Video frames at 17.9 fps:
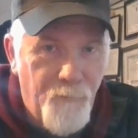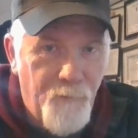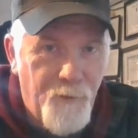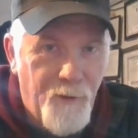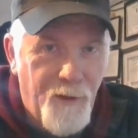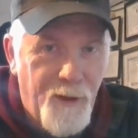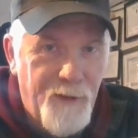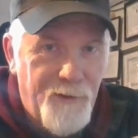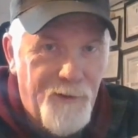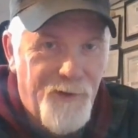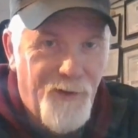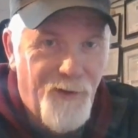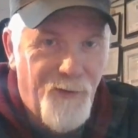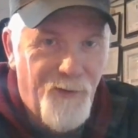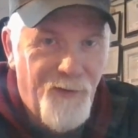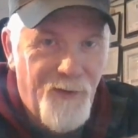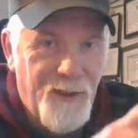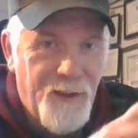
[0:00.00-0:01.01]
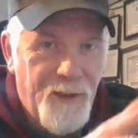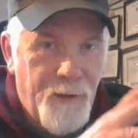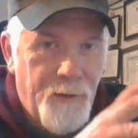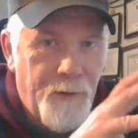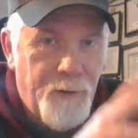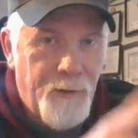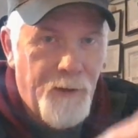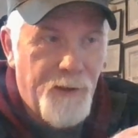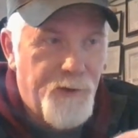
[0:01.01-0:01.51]
All right, so
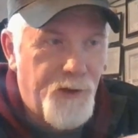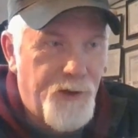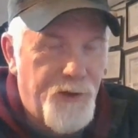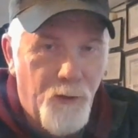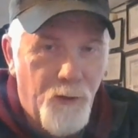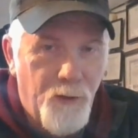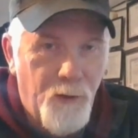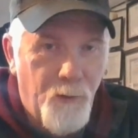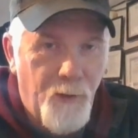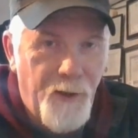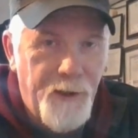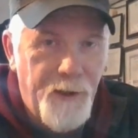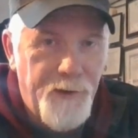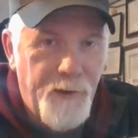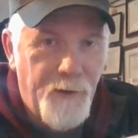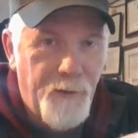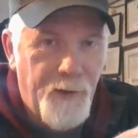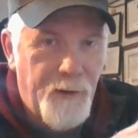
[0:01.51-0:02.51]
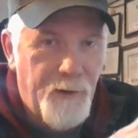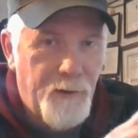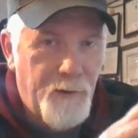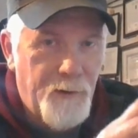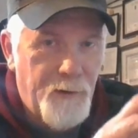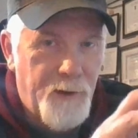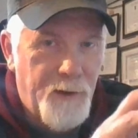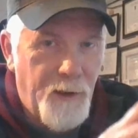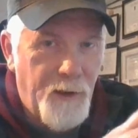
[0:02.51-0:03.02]
that's a shorter way to do it.
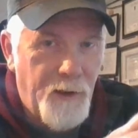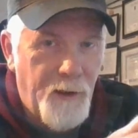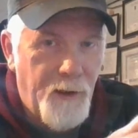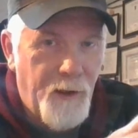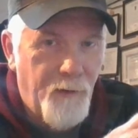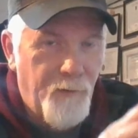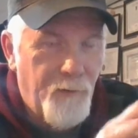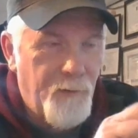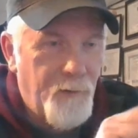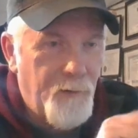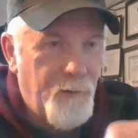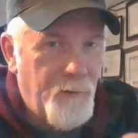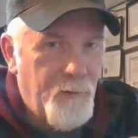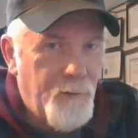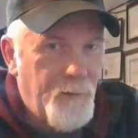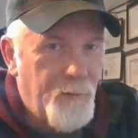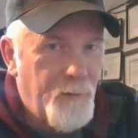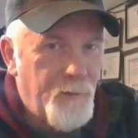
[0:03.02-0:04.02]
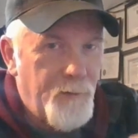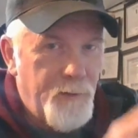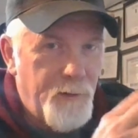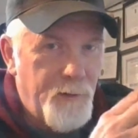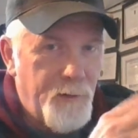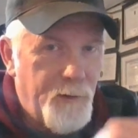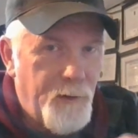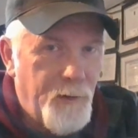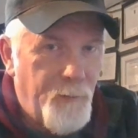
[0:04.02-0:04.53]
You get in there,
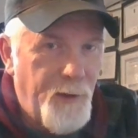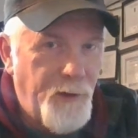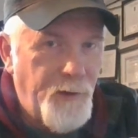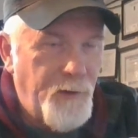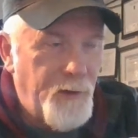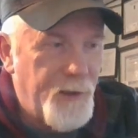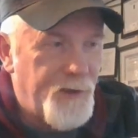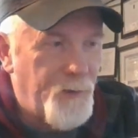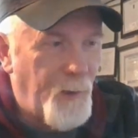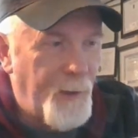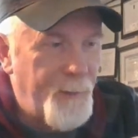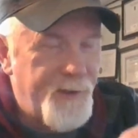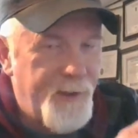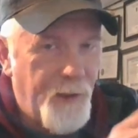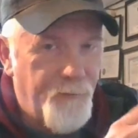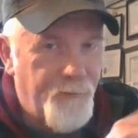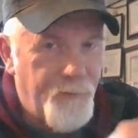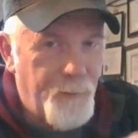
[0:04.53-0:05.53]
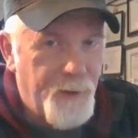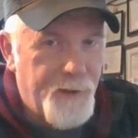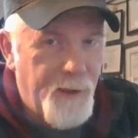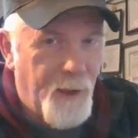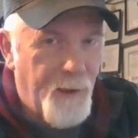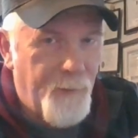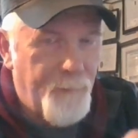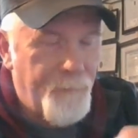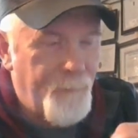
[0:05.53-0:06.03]
the menu that swipes down from the
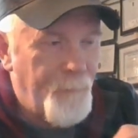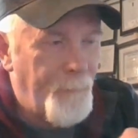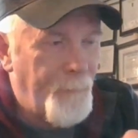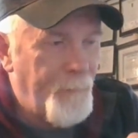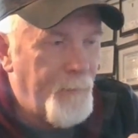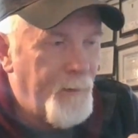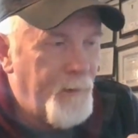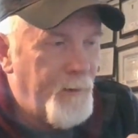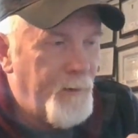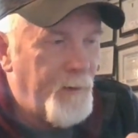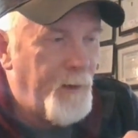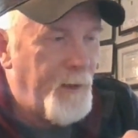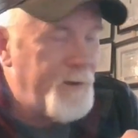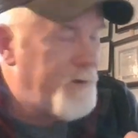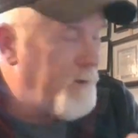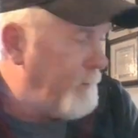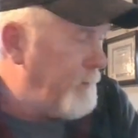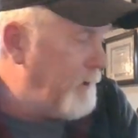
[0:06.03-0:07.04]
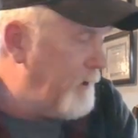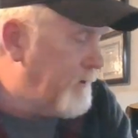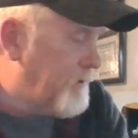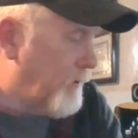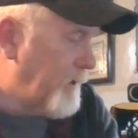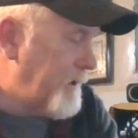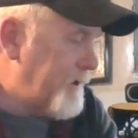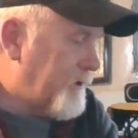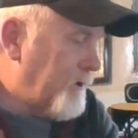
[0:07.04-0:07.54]
top. All right, so I'm going to go
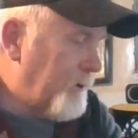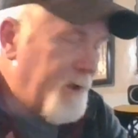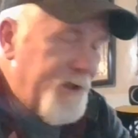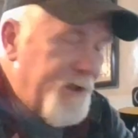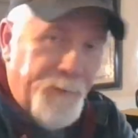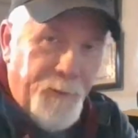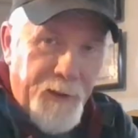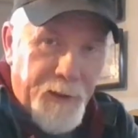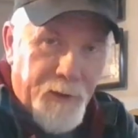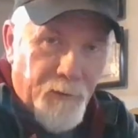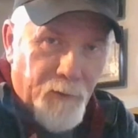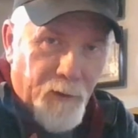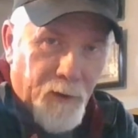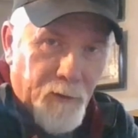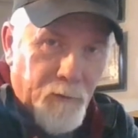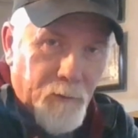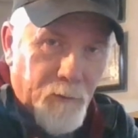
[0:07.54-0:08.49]
ahead and turn my speaker on.